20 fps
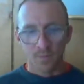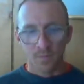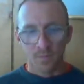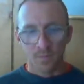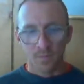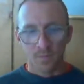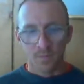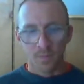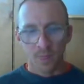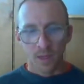I
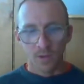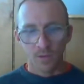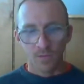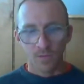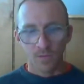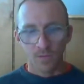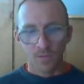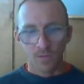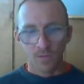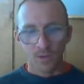was
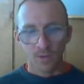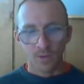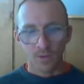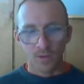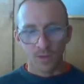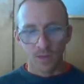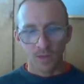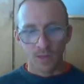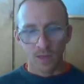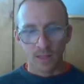confused in
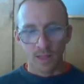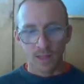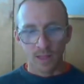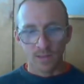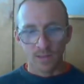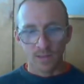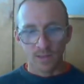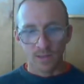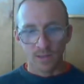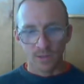that last
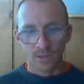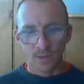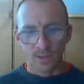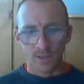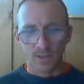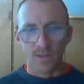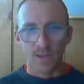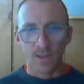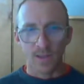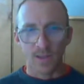answer where
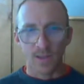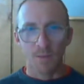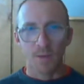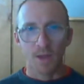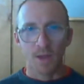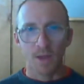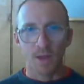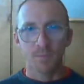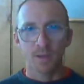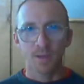it's not
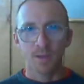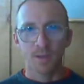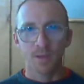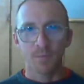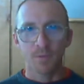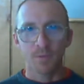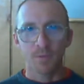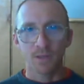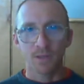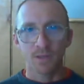about being in the
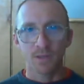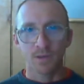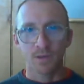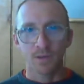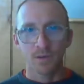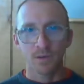present?